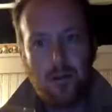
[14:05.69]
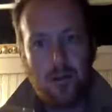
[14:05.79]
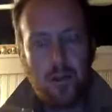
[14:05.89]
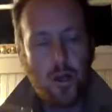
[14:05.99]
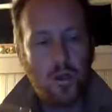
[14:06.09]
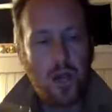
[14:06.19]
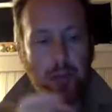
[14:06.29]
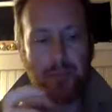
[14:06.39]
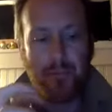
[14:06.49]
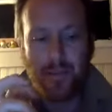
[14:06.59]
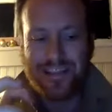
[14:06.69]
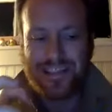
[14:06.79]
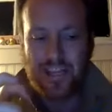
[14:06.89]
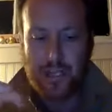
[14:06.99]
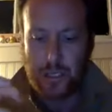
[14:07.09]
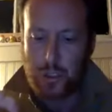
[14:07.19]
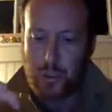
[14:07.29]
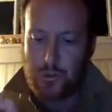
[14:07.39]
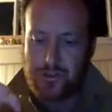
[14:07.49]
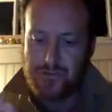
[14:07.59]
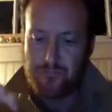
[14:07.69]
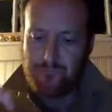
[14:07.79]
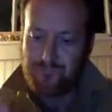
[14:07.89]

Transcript: you know, a lot of people like to use